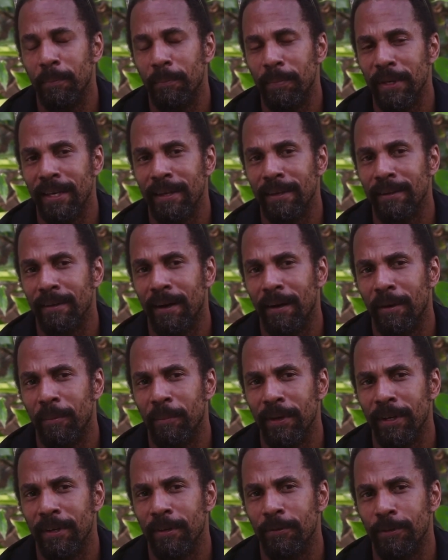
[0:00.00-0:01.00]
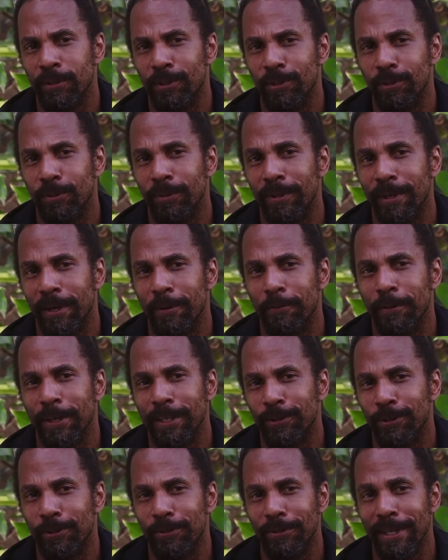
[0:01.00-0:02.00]
being a bit of a student of
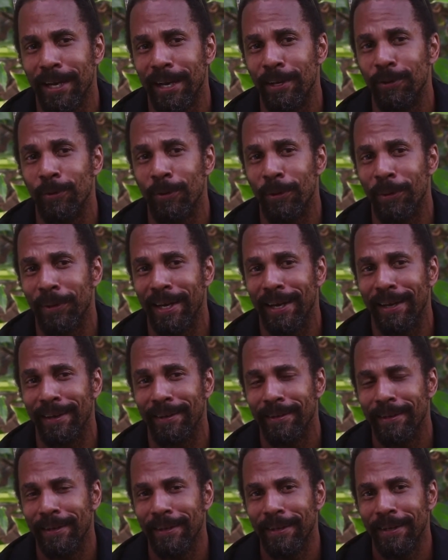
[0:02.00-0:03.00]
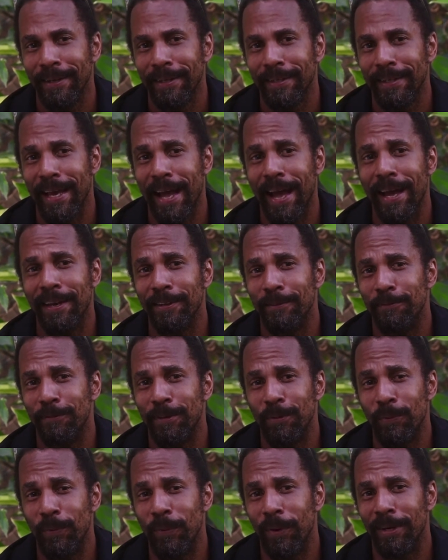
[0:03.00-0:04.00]
history, I know that the end of
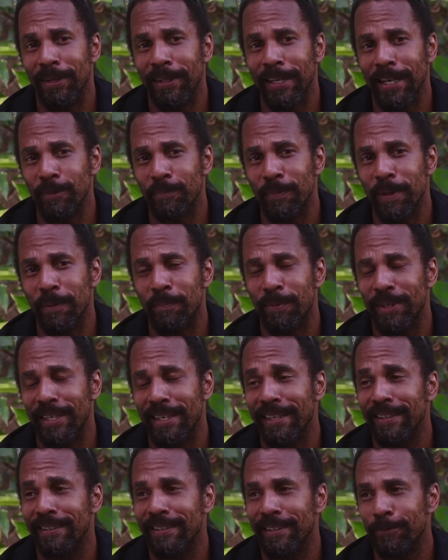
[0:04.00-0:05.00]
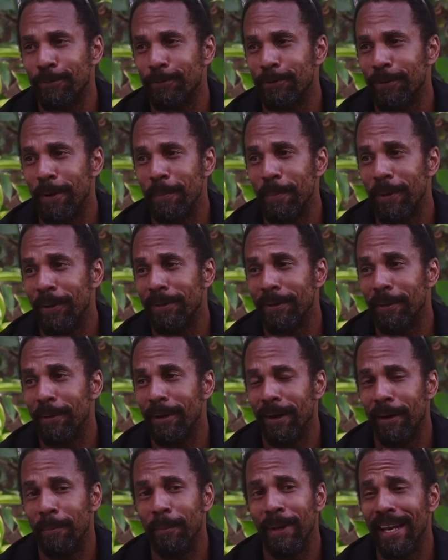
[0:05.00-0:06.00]
the world has been predicted for about
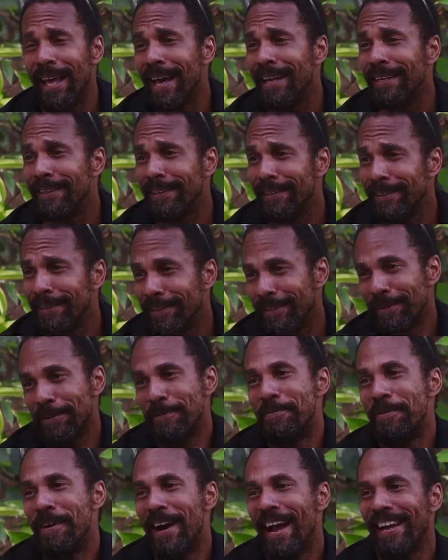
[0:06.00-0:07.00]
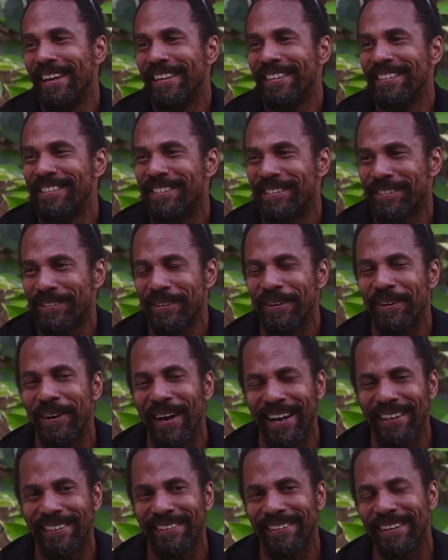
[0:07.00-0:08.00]
a millennia, right? So
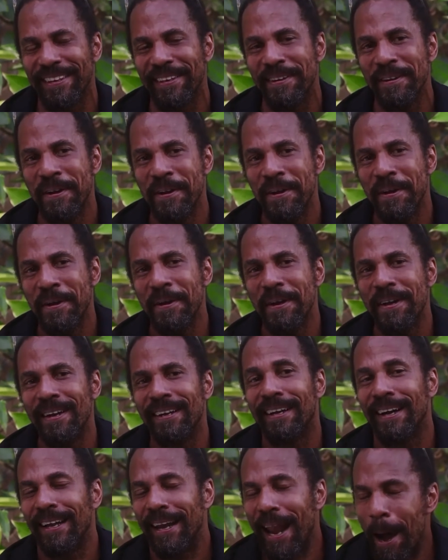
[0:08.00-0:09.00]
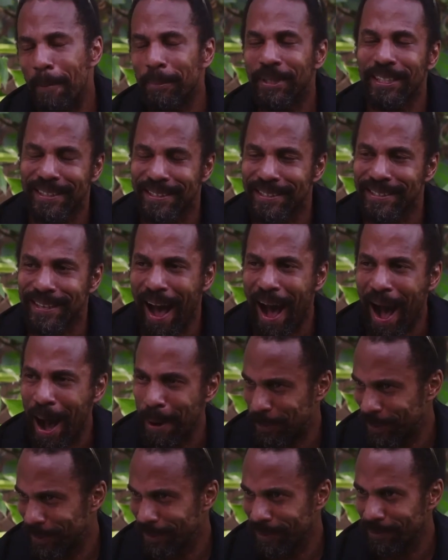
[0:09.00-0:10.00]
I think calamities
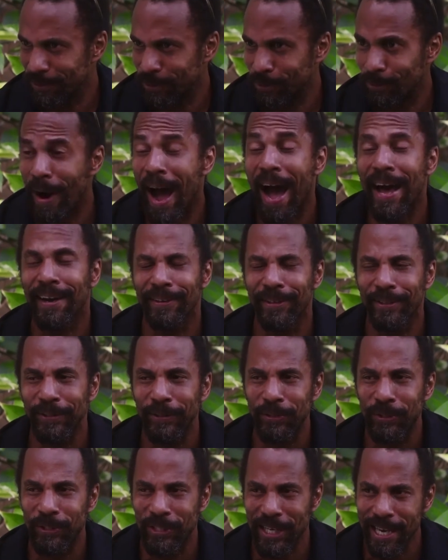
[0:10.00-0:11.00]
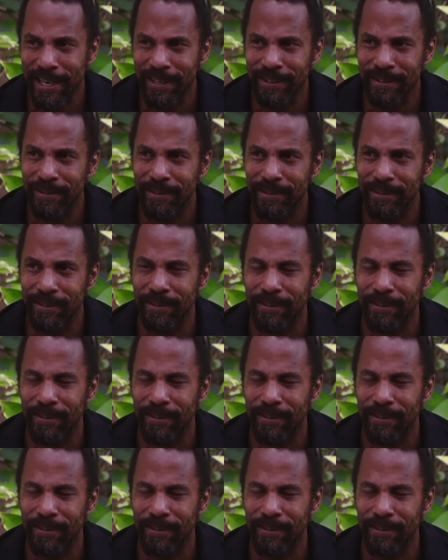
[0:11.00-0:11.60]
happen, radical change,